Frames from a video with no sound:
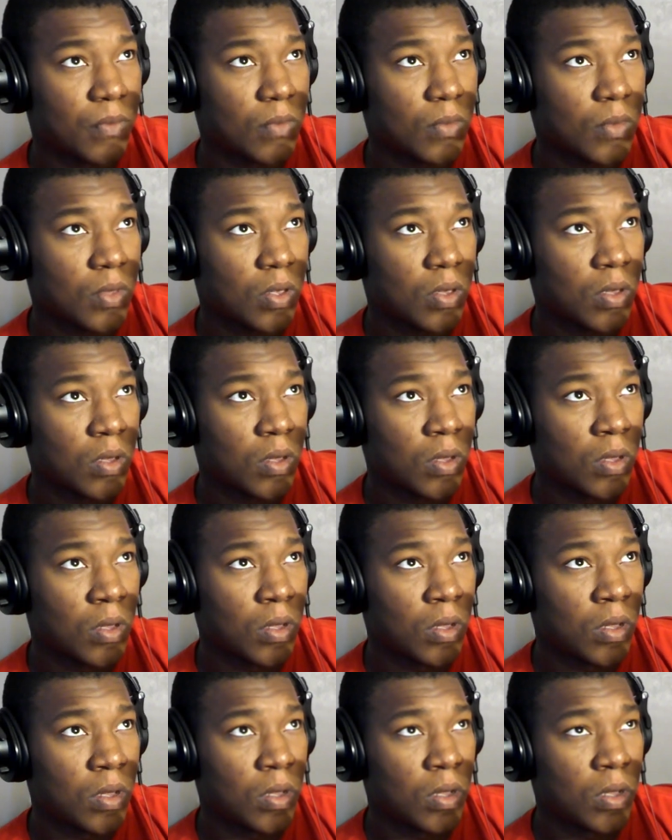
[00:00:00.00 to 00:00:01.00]

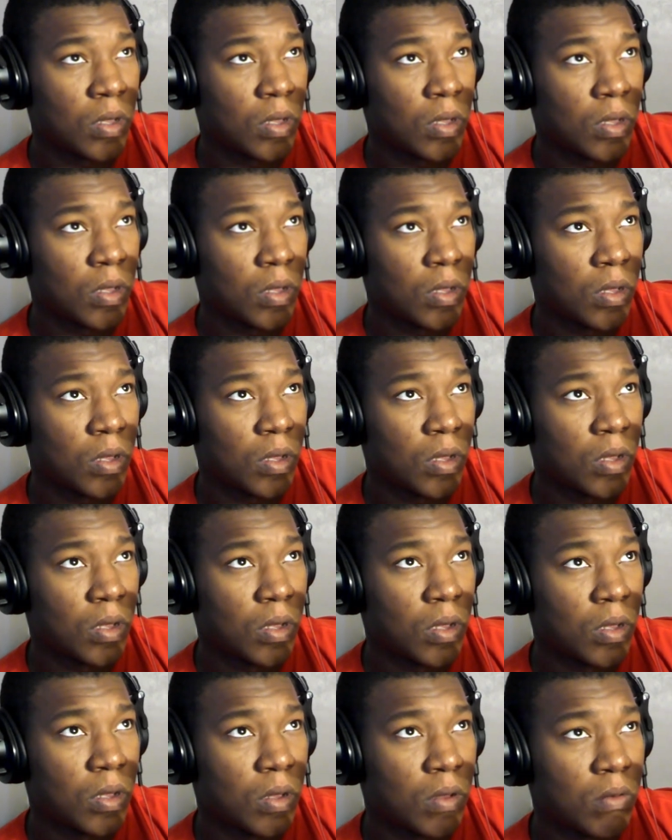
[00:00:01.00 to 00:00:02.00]

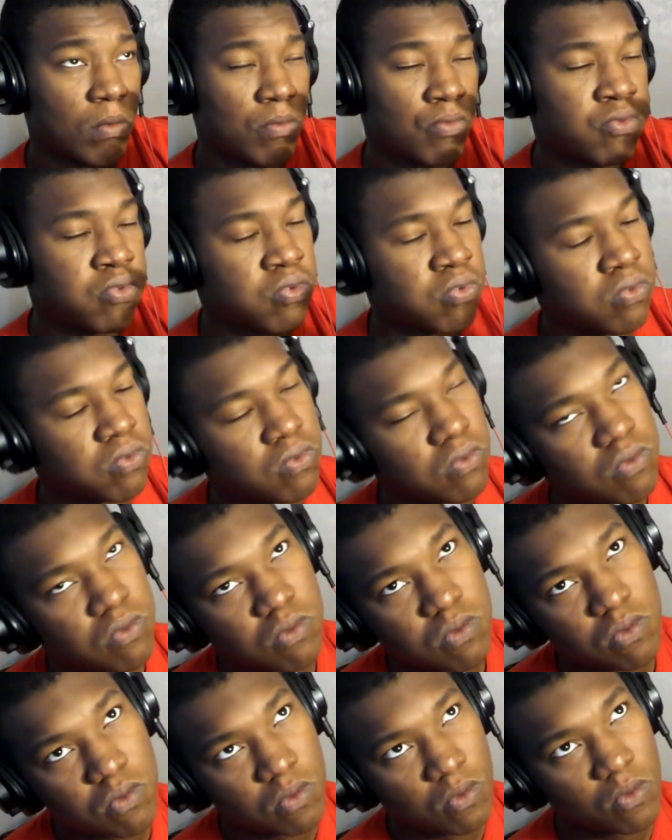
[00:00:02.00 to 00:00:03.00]

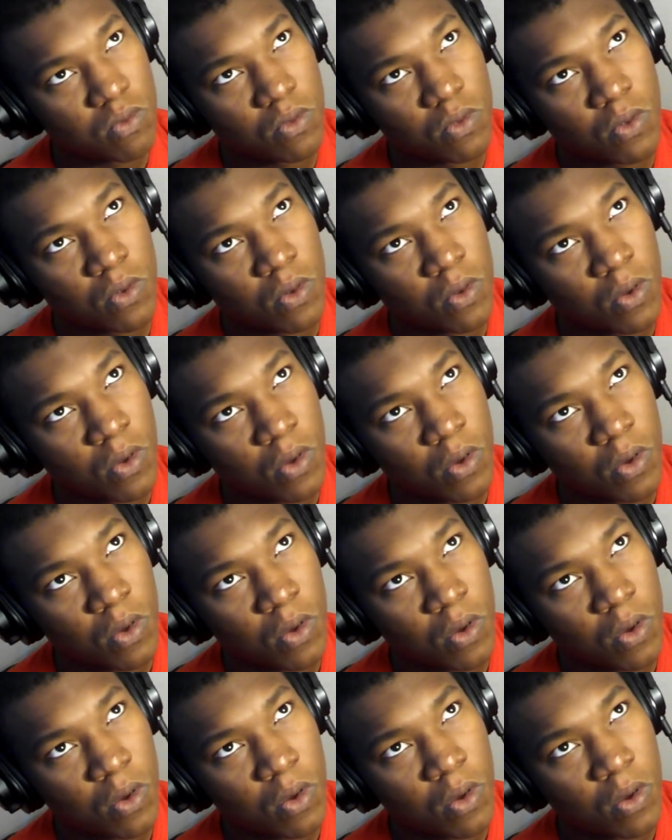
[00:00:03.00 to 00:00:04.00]

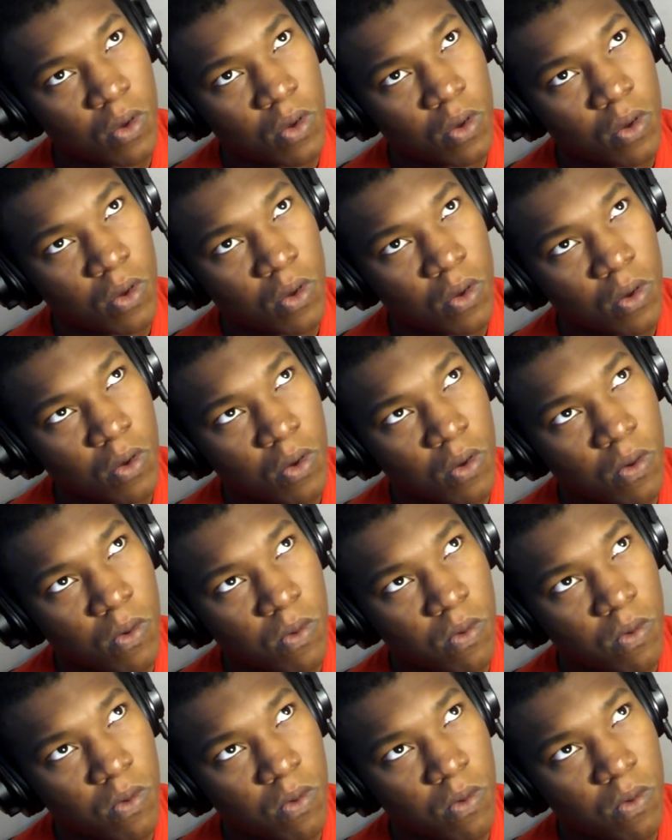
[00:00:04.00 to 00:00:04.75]
Nothing is said.